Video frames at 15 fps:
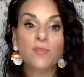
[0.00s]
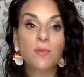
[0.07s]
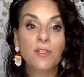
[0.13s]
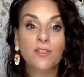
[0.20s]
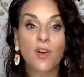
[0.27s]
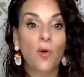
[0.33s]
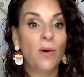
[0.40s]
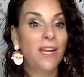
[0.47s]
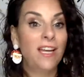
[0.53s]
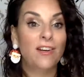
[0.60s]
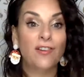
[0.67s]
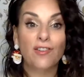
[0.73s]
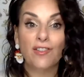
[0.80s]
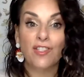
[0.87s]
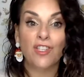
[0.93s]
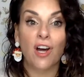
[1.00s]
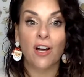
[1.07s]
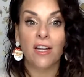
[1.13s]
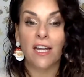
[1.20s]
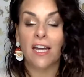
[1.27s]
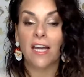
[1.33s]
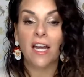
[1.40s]
what's going in her
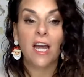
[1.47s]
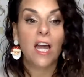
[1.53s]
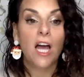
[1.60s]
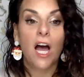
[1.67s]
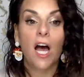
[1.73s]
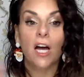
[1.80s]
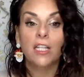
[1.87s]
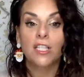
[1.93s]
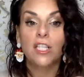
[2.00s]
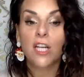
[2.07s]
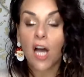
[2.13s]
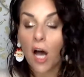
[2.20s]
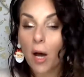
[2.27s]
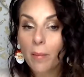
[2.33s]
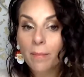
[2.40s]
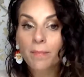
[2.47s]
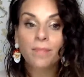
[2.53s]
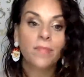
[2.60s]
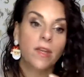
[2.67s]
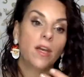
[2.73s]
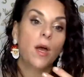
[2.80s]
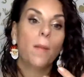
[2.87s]
stocking. To
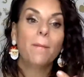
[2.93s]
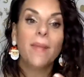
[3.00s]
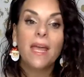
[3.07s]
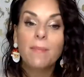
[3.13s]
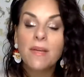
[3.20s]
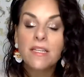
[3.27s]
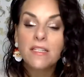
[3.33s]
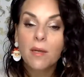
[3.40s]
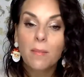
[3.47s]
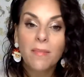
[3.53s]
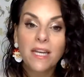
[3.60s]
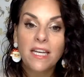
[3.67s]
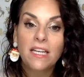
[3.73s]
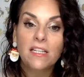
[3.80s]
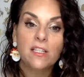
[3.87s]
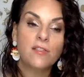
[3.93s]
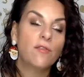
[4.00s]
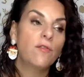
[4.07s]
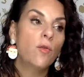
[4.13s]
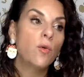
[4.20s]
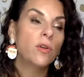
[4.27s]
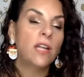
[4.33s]
come, maybe some minis
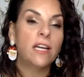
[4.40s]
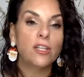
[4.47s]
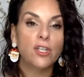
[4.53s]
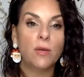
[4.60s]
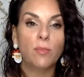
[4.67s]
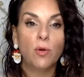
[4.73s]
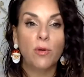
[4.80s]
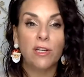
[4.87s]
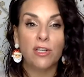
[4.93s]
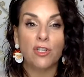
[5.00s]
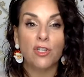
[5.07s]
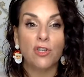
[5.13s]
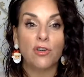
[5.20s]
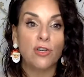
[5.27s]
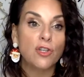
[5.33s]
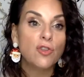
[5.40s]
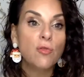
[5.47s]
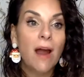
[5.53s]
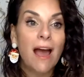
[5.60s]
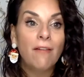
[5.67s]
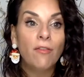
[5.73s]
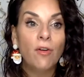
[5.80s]
for like shampoo, conditioner, and
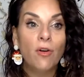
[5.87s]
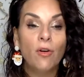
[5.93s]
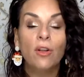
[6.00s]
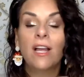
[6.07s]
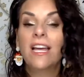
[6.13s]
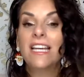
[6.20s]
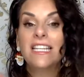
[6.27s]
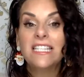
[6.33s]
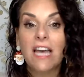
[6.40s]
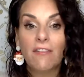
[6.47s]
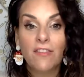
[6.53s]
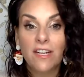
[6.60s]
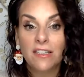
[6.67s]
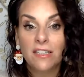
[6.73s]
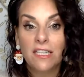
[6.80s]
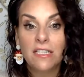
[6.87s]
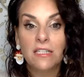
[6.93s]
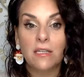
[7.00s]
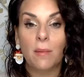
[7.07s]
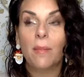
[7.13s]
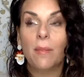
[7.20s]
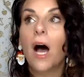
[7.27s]
travel. Definitely
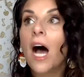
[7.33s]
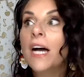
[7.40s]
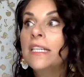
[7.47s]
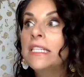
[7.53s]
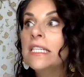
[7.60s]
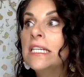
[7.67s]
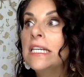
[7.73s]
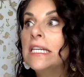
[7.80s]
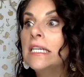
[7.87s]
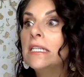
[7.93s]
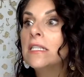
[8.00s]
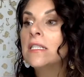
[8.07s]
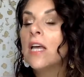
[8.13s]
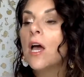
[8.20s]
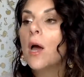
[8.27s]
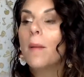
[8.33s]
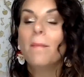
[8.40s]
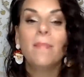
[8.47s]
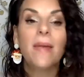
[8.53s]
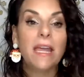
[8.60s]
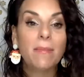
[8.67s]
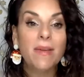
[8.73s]
some undies.
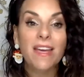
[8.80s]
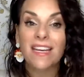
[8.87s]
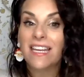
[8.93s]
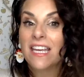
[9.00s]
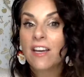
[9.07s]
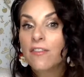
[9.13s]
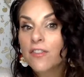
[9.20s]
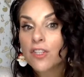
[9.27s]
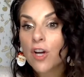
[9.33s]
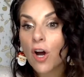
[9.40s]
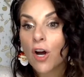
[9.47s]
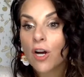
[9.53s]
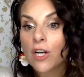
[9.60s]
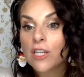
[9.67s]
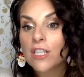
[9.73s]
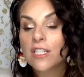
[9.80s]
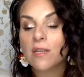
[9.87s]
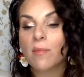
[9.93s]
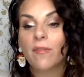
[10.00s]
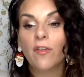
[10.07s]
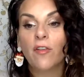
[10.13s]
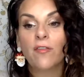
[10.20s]
Maybe a gift card to some
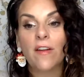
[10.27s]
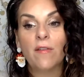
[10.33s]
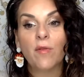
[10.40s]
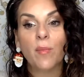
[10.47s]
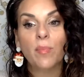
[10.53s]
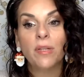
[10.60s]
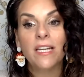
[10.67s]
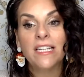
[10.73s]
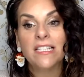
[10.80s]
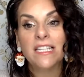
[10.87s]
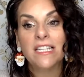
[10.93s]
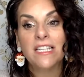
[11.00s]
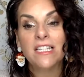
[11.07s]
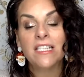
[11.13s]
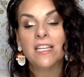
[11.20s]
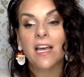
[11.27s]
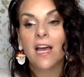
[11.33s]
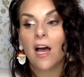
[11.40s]
of her favorite places